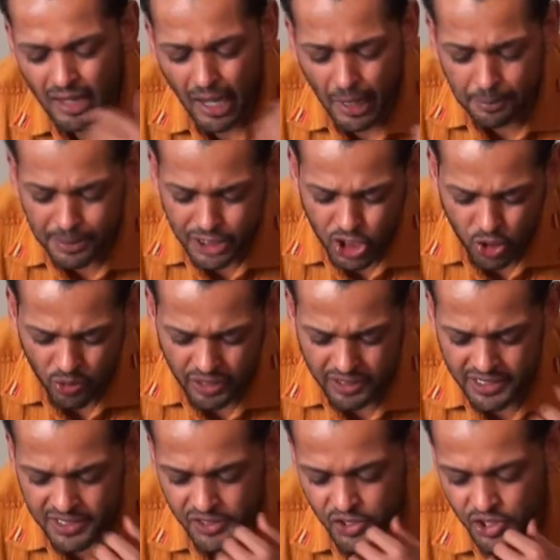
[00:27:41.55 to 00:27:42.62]

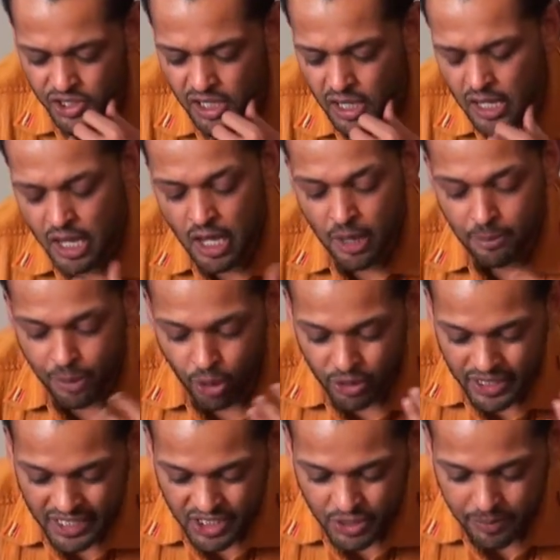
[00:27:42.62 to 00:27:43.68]
Obituaries,
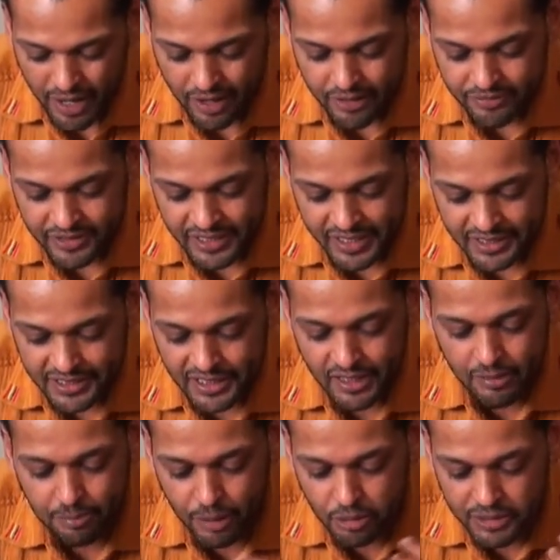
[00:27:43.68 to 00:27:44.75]
protest paraphernalia
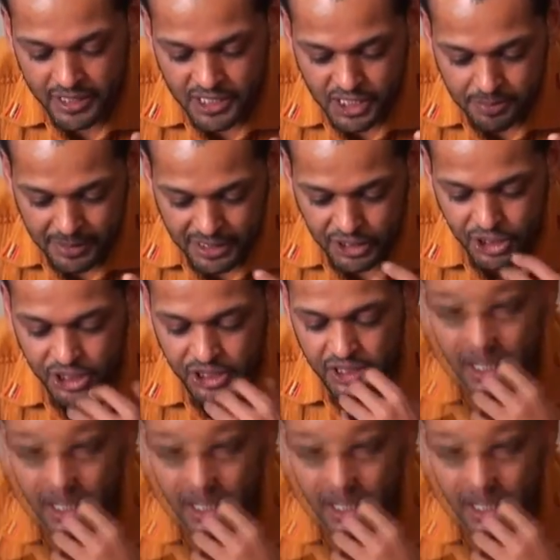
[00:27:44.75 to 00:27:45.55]
and protest speech,